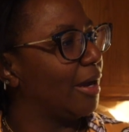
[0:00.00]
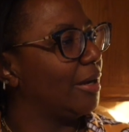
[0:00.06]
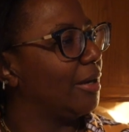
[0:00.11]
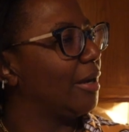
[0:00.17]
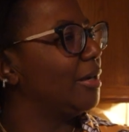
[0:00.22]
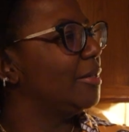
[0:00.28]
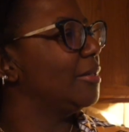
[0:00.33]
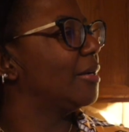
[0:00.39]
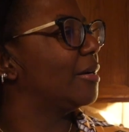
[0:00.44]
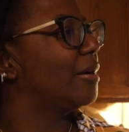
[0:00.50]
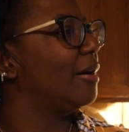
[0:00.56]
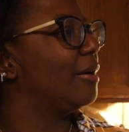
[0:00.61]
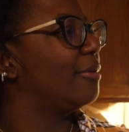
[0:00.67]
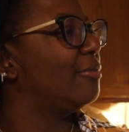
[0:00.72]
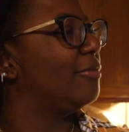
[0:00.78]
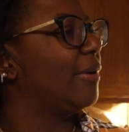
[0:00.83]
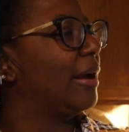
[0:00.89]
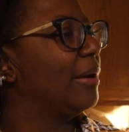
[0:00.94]
I, I should've
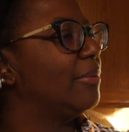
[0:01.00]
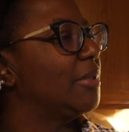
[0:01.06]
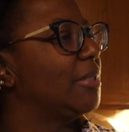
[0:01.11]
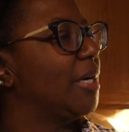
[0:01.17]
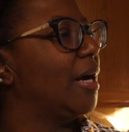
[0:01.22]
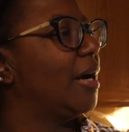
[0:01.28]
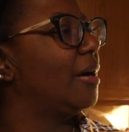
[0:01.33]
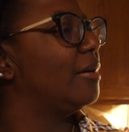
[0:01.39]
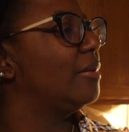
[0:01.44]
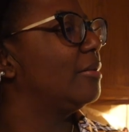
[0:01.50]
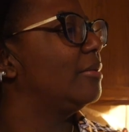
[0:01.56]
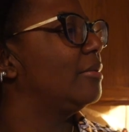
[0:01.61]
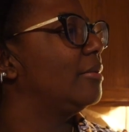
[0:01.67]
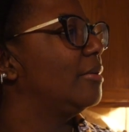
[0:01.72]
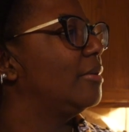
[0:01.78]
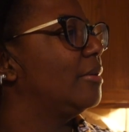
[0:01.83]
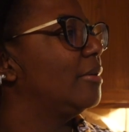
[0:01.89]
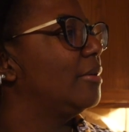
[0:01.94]
caught a flight with
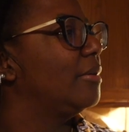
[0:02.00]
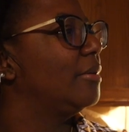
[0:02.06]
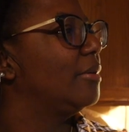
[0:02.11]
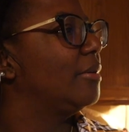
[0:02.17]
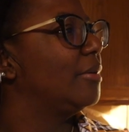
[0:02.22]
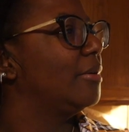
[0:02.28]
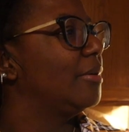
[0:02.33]
y'all.